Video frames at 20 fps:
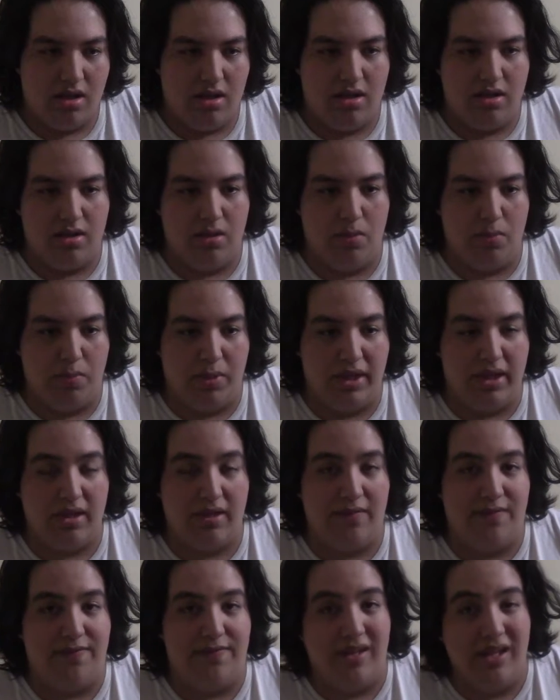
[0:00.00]
the big
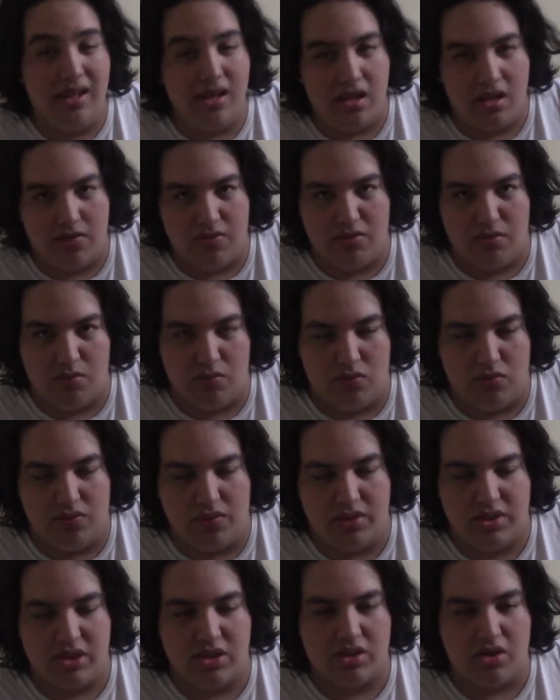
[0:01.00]
villain of the movie,
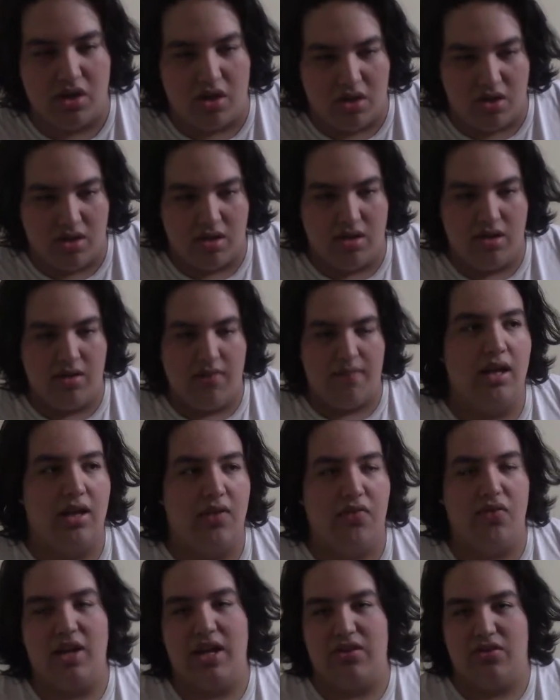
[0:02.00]
Scar.
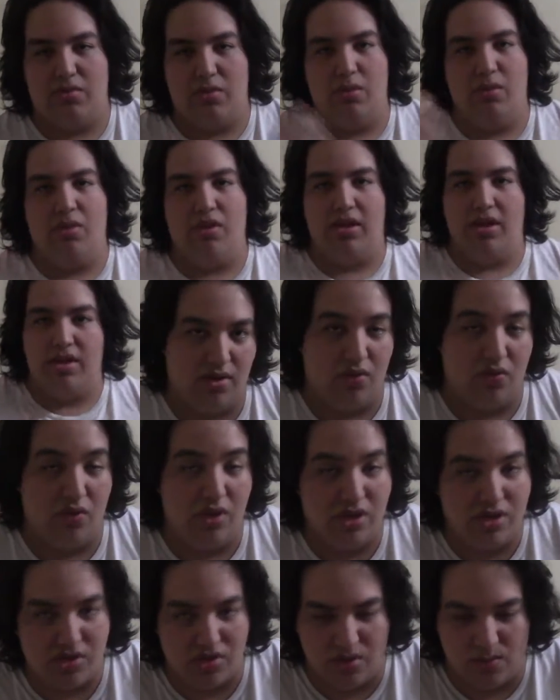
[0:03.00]
If you guys remember in the
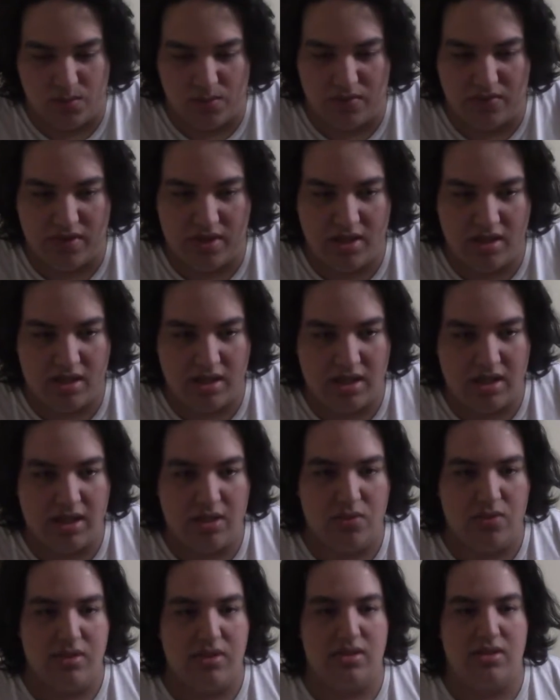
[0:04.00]
original movie, he
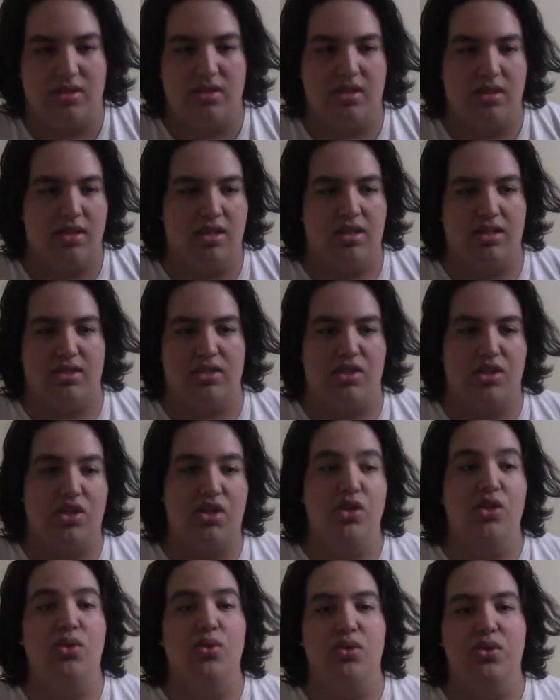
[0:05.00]
was this
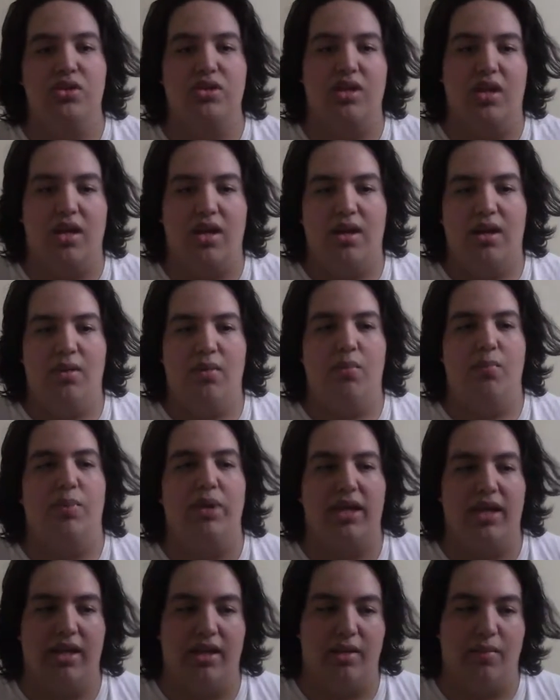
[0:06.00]
huge,
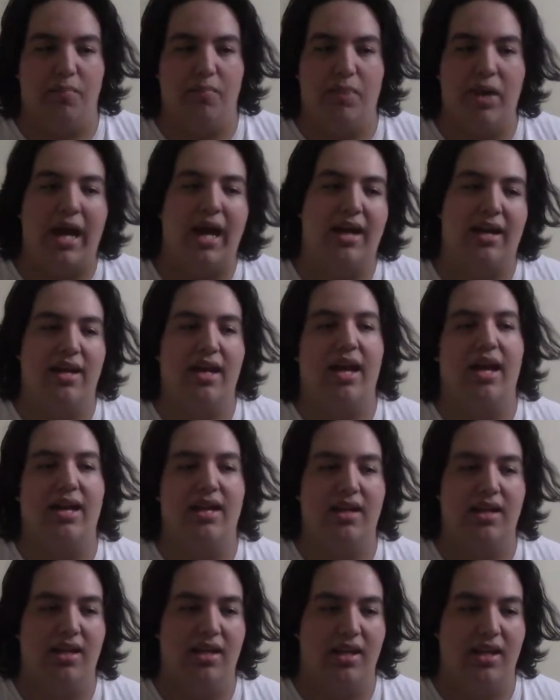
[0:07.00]
big, bad guy
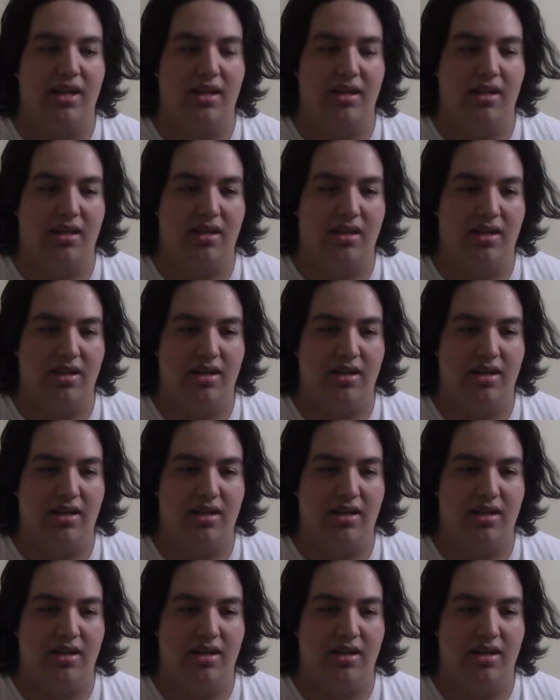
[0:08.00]
in